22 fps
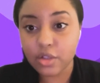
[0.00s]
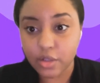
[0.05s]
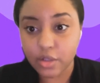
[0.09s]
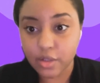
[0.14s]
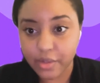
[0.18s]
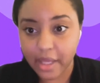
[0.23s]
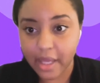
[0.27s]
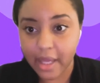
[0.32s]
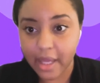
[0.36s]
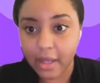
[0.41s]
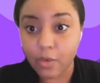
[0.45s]
to
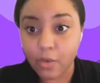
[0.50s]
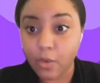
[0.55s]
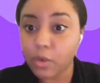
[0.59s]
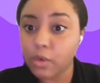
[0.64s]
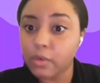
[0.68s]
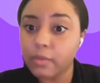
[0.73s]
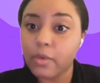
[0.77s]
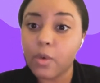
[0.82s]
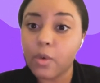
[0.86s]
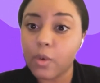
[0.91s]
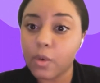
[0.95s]
do that,
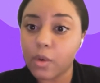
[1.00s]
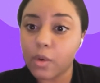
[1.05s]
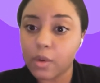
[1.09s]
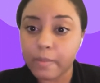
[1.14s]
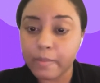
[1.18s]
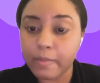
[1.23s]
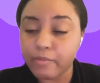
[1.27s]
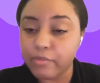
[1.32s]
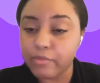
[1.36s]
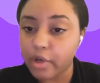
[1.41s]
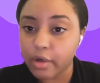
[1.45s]
or
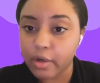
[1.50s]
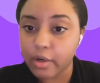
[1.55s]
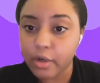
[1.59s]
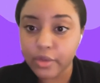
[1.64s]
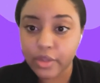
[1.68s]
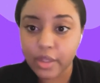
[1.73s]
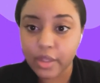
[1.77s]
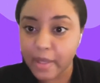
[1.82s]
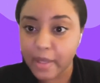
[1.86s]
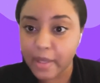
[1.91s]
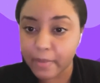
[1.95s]

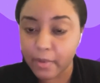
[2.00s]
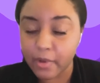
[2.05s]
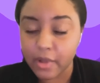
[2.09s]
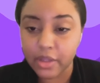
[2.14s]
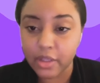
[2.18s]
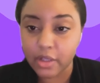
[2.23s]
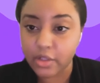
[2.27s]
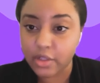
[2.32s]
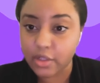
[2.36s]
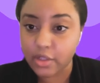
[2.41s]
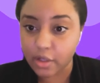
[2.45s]
recruit the people in
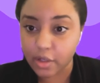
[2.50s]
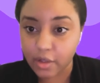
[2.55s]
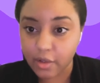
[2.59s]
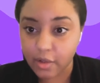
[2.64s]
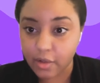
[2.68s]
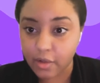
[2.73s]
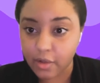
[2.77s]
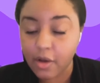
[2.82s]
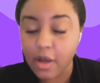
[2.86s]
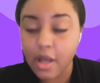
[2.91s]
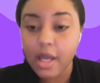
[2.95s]
their
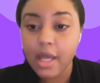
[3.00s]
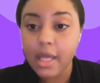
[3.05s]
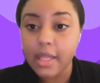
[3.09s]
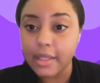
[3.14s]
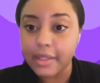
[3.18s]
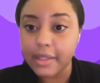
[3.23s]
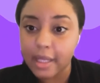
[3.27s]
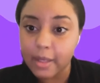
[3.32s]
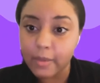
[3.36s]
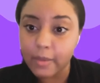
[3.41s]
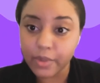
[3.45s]
circle
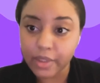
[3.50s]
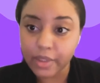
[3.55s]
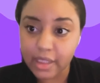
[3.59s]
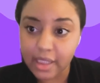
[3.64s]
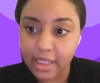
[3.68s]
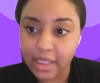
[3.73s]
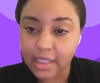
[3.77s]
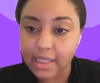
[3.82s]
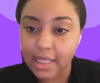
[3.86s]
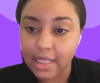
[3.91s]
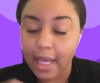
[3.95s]
that they will
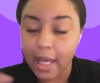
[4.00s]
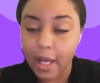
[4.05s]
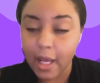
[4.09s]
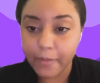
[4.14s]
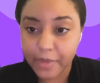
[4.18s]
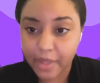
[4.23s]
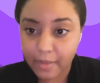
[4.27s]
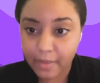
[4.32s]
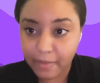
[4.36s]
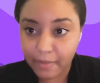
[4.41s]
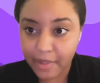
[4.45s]
need to
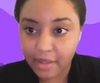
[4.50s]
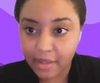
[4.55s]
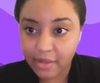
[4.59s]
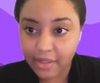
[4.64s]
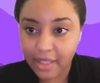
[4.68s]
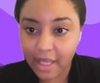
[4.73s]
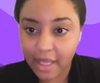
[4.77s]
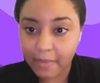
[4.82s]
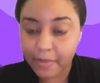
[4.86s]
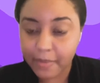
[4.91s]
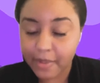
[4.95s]
help them build
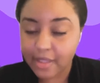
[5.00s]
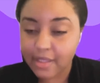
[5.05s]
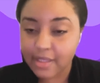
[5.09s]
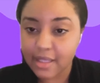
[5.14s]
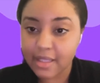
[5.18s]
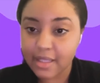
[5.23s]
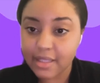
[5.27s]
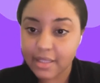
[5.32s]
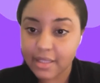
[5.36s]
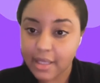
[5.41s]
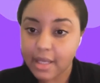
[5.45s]
that
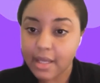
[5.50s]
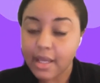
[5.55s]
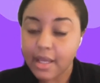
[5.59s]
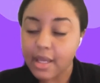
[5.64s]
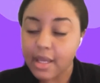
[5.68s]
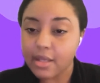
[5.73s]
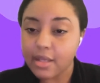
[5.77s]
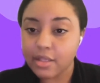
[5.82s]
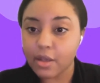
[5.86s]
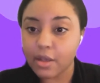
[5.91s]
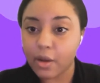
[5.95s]
business.
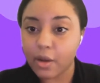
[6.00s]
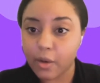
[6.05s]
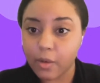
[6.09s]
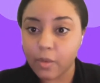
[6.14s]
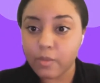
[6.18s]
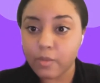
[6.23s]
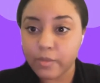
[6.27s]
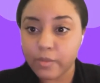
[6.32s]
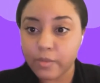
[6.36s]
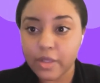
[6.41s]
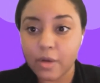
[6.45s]

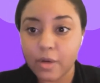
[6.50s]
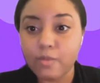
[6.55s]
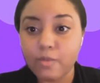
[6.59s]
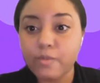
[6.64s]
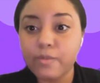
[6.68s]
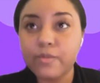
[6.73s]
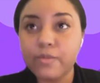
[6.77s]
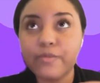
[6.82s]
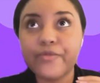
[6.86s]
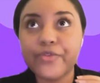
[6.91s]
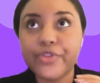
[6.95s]
So
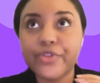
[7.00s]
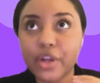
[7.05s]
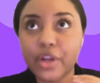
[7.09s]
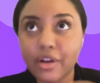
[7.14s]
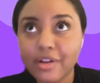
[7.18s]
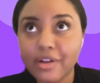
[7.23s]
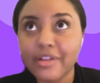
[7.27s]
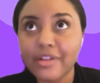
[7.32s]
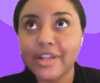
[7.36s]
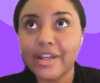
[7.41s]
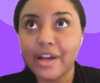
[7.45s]

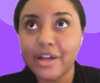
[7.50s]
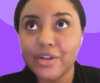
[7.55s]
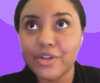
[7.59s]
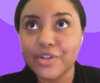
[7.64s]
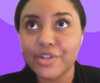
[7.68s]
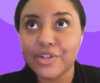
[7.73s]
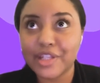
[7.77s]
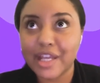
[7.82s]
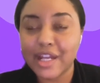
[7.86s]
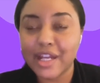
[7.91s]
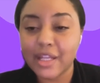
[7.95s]
thoroughly
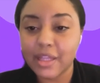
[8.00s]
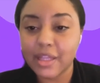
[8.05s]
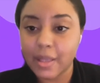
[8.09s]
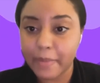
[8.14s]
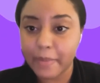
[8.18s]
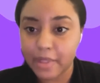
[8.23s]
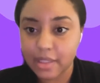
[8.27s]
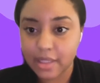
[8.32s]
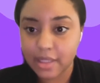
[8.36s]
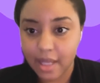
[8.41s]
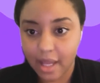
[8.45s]
understanding the
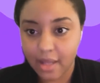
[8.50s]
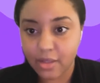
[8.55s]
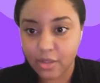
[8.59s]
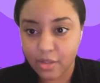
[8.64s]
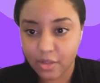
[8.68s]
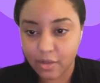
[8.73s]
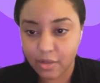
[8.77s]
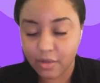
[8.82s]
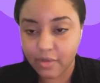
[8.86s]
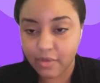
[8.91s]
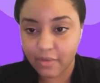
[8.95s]

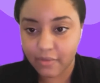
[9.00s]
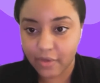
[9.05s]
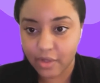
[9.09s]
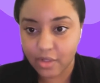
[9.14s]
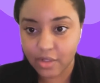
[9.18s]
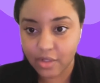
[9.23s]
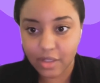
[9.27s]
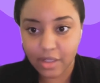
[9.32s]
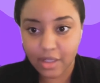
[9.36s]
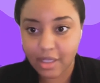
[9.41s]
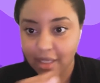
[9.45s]
potential of the
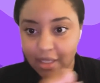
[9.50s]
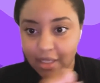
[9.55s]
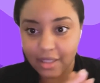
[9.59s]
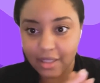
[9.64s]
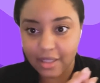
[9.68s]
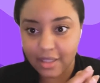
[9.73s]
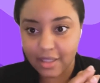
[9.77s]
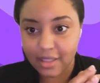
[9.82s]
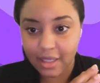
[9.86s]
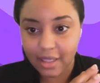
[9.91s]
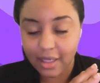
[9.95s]
vision
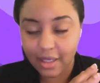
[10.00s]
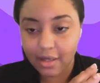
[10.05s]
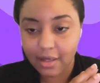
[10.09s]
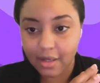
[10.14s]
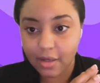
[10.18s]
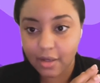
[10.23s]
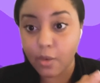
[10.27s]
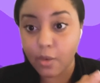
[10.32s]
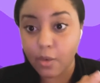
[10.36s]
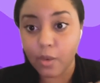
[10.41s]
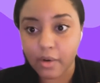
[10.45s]
is
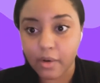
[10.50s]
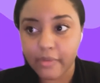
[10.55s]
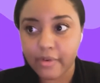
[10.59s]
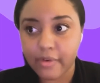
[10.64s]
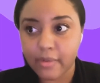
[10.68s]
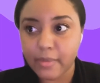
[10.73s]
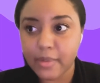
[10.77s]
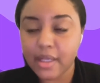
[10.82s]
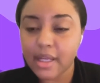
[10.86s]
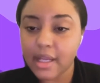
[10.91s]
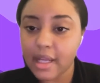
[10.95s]
core
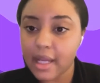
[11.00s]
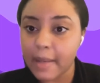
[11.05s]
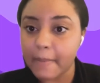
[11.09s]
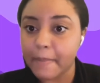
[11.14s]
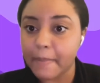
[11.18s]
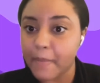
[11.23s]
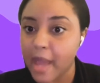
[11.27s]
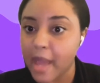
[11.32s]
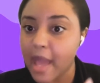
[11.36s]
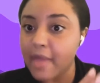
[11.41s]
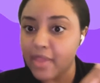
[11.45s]
for me.
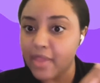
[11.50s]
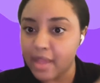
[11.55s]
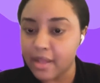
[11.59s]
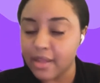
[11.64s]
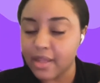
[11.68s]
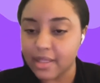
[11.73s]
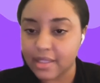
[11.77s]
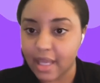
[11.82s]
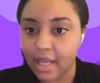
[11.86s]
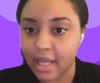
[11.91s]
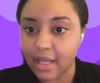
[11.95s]
And then
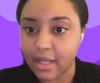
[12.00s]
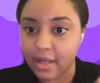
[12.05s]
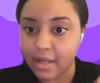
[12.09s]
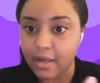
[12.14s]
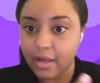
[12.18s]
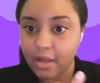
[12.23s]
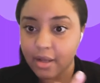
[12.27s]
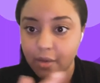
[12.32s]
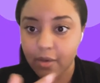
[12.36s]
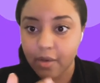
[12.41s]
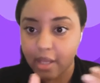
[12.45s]
the
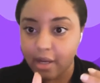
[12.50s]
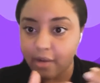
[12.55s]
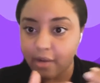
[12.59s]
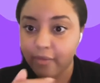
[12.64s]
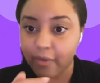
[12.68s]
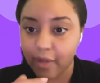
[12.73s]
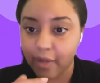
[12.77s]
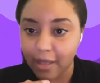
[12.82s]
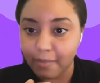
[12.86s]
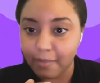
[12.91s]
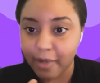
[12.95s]
second, kind of
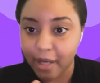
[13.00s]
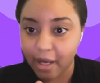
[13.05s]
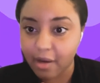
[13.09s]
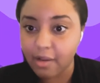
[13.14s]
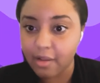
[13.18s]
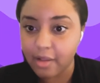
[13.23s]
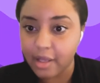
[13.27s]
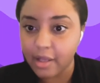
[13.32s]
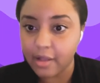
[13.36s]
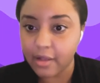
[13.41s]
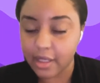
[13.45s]
in
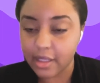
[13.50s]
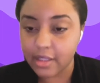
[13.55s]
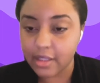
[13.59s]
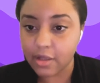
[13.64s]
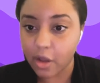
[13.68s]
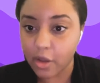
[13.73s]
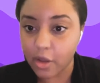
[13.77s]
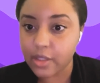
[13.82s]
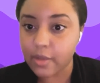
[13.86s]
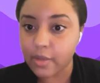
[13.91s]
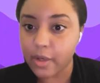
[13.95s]
parallel, is
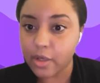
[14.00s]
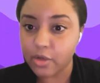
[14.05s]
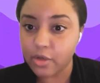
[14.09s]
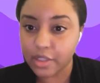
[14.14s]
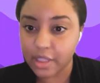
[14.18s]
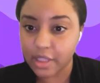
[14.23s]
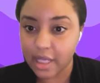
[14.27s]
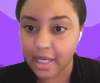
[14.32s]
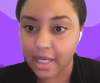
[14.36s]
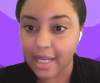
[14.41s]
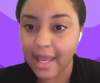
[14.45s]
also
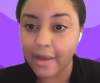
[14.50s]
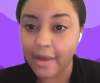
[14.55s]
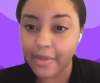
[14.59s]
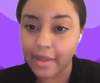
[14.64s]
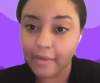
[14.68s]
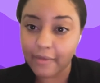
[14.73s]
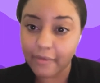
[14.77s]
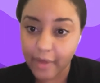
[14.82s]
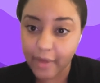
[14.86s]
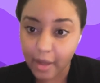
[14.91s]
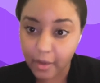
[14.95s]
understanding how
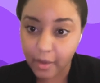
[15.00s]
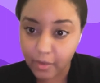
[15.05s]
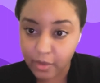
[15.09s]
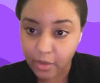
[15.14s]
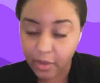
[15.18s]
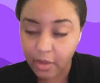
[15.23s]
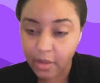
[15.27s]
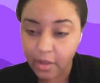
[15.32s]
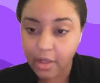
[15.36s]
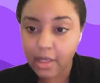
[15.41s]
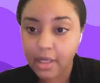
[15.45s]
that
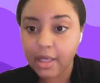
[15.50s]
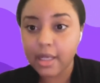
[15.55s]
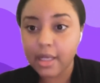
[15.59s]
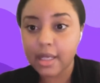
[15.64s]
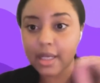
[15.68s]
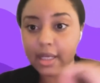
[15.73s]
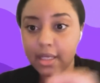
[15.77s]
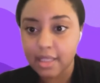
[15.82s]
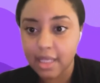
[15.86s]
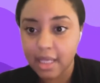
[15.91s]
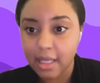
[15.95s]
founder
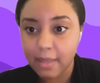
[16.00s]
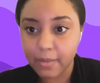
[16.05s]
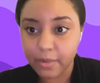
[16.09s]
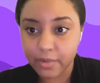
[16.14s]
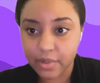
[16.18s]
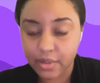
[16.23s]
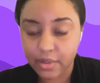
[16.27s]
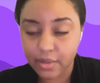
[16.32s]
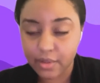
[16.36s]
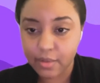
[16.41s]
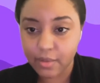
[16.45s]
is able
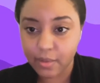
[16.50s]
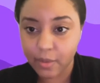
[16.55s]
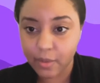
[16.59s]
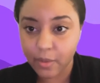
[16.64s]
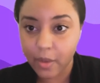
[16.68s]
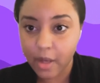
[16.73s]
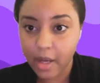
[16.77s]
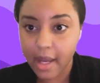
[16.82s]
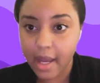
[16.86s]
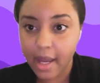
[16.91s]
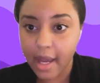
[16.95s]

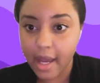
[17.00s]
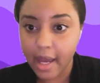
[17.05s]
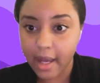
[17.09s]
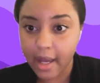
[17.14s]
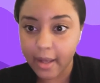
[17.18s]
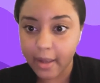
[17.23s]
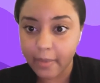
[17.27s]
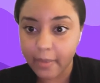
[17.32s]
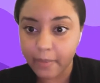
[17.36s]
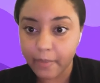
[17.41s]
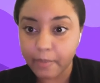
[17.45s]
to
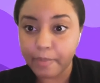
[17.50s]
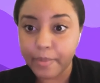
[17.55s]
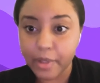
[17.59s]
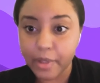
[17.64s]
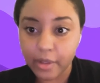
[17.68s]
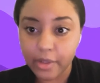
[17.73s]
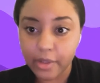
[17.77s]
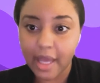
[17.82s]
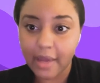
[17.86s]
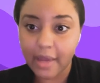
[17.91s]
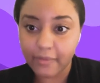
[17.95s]

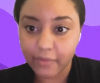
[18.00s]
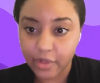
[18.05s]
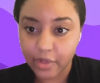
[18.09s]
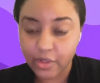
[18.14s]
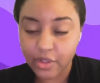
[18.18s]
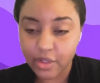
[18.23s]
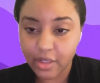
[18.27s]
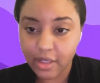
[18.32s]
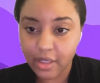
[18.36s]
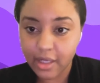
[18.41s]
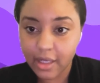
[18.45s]
build that
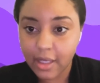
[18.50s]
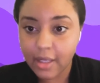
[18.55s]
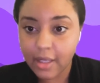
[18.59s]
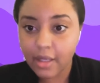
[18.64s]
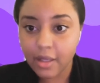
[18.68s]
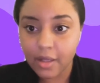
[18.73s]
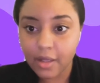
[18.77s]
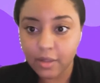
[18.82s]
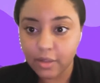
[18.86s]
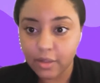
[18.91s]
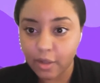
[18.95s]
vision.
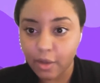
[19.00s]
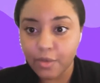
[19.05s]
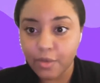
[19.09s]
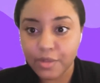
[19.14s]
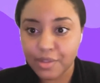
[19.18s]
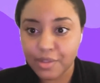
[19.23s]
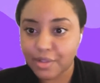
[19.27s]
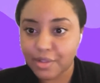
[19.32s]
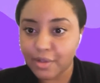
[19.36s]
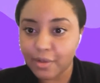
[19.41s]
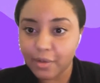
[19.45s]

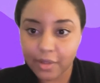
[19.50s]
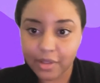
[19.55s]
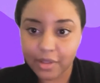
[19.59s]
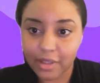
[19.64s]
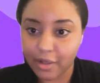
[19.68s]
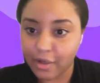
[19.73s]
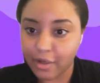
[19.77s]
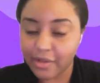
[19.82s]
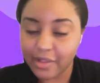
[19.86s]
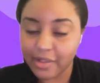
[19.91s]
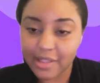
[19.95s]
Those two at
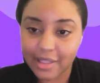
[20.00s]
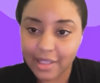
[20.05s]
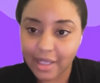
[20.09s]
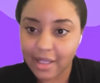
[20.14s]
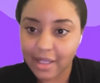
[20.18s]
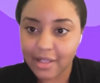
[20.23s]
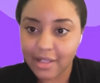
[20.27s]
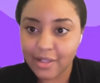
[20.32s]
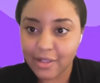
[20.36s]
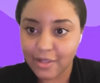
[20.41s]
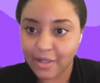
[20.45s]
the early
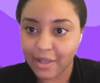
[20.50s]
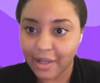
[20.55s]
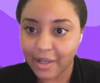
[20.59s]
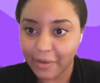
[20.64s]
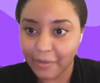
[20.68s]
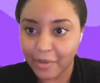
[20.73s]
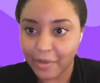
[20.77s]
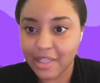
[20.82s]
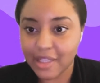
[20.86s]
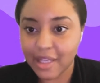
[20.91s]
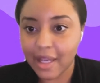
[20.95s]
stage,
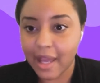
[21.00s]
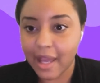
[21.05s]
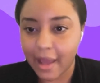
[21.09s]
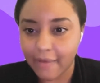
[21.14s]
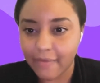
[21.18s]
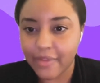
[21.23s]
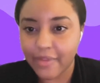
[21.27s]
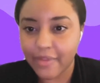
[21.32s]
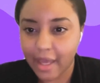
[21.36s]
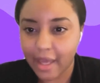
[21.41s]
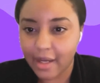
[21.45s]
once I
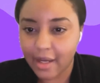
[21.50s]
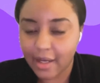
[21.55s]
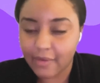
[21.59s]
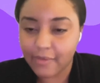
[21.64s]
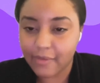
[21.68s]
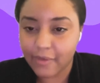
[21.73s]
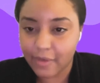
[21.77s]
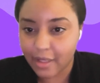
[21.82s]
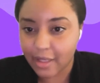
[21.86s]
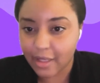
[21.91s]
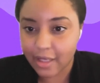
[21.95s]
have that,
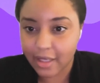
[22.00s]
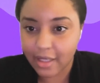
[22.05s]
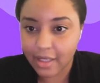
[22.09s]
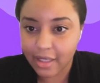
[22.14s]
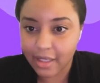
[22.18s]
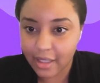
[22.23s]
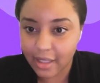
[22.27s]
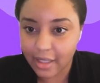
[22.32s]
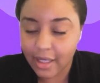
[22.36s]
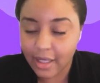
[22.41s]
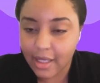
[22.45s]
I feel like I
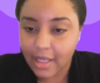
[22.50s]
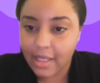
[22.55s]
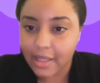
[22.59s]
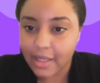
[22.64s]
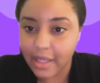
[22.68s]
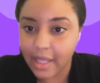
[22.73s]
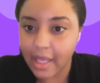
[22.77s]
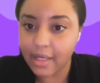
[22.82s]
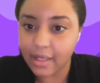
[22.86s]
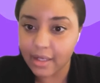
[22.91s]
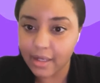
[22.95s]
can
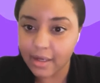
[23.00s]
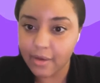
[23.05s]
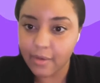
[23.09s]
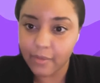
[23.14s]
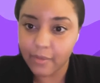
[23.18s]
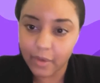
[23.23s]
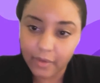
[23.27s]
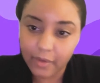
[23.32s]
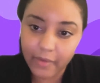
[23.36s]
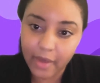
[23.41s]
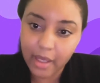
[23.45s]
then
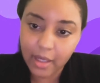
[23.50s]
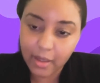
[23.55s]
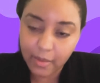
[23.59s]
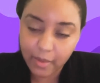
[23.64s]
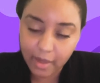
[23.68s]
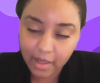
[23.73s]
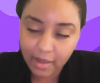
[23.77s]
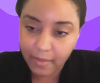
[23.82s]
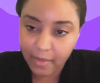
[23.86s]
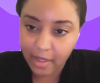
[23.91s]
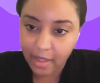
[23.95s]

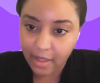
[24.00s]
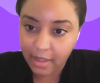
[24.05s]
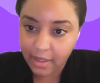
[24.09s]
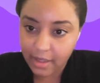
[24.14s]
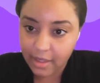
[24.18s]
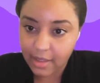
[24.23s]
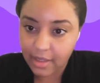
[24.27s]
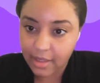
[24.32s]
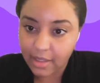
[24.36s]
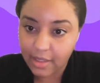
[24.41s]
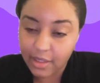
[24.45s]
evaluate and make
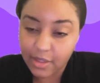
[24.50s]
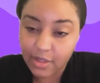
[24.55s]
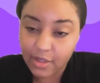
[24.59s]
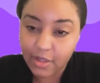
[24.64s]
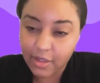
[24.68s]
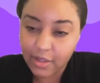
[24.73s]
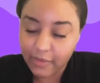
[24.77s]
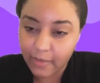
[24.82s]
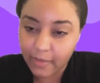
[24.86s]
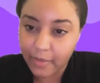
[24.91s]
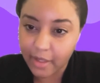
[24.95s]

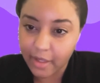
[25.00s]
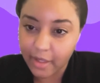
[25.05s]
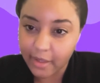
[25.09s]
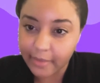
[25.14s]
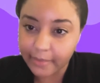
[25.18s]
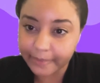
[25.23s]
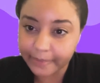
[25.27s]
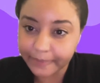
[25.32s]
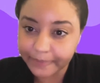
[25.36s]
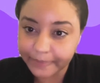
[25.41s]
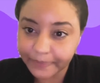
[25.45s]
decisions from
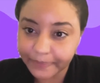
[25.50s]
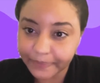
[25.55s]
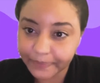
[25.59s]
there.